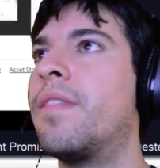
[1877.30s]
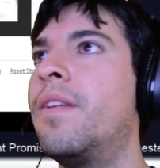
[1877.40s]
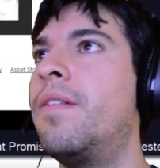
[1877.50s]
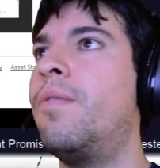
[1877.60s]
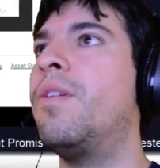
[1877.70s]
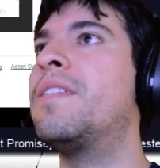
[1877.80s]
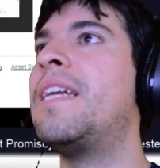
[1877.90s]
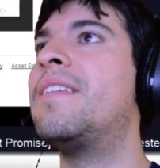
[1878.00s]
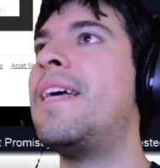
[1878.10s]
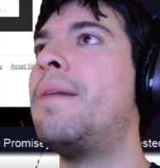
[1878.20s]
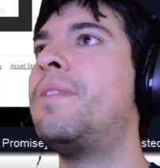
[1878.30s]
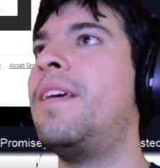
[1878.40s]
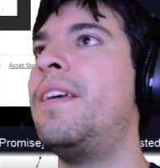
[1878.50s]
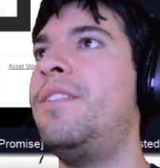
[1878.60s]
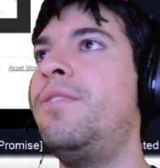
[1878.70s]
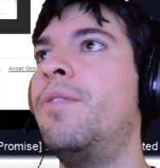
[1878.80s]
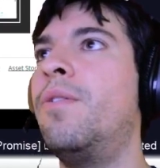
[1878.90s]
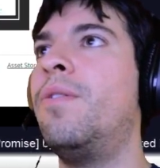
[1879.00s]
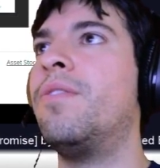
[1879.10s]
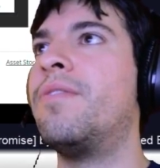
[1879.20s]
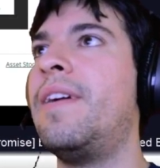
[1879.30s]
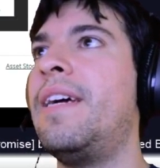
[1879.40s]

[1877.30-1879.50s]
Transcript: Well, set of steps and new goals, right?